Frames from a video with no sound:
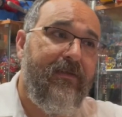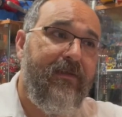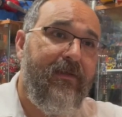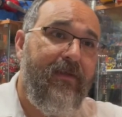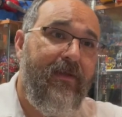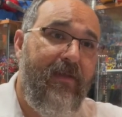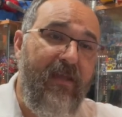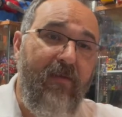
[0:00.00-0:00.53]

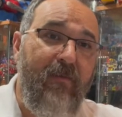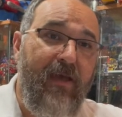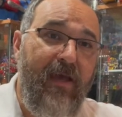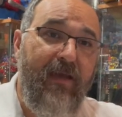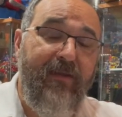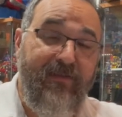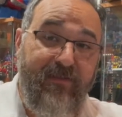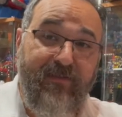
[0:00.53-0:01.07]
He
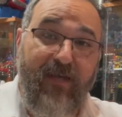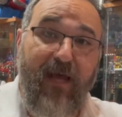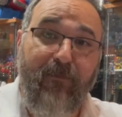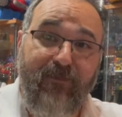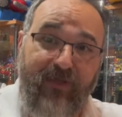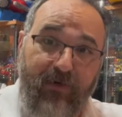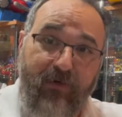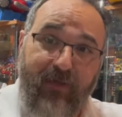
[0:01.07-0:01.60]
Man is a
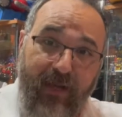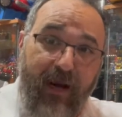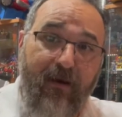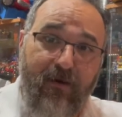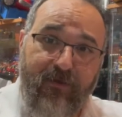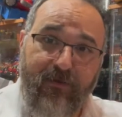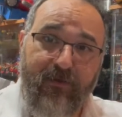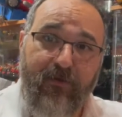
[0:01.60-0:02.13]
top tier
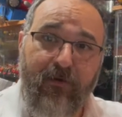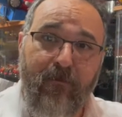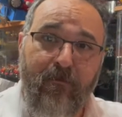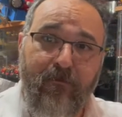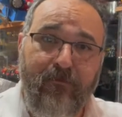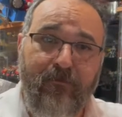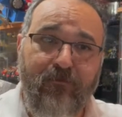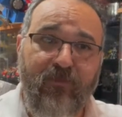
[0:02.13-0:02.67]
character,
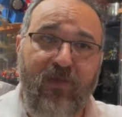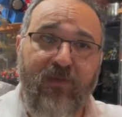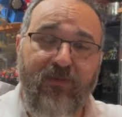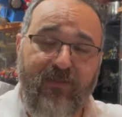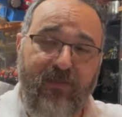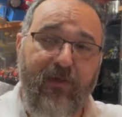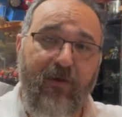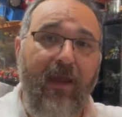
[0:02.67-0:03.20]
he's
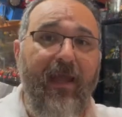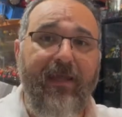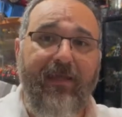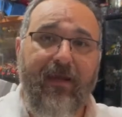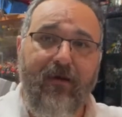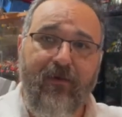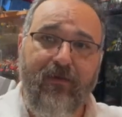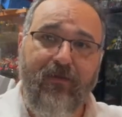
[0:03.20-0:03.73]
a tier A
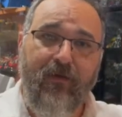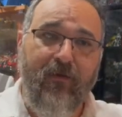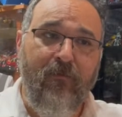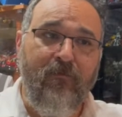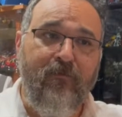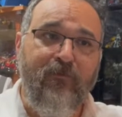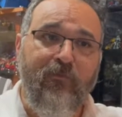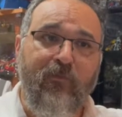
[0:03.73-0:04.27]
character,
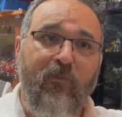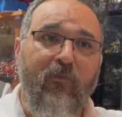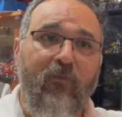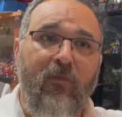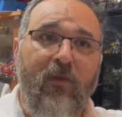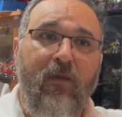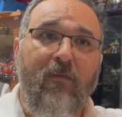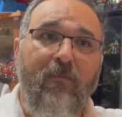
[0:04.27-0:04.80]

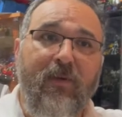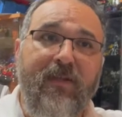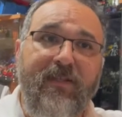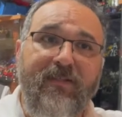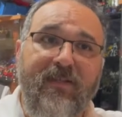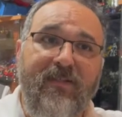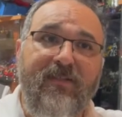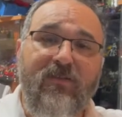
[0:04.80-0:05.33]
but he
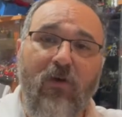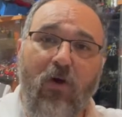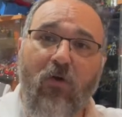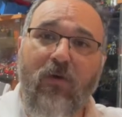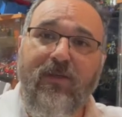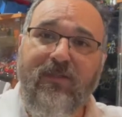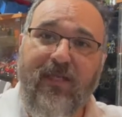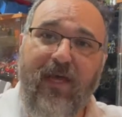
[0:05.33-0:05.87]
doesn't
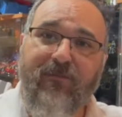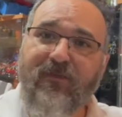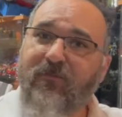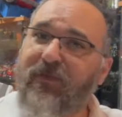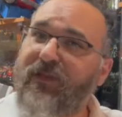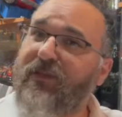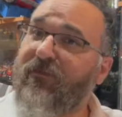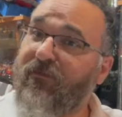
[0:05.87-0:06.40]
always have to
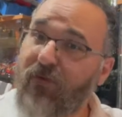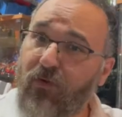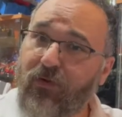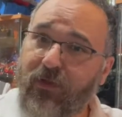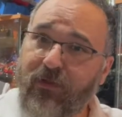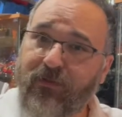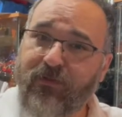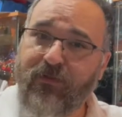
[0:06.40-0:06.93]
be the
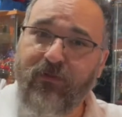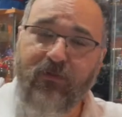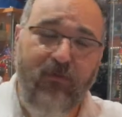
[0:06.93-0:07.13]
focus.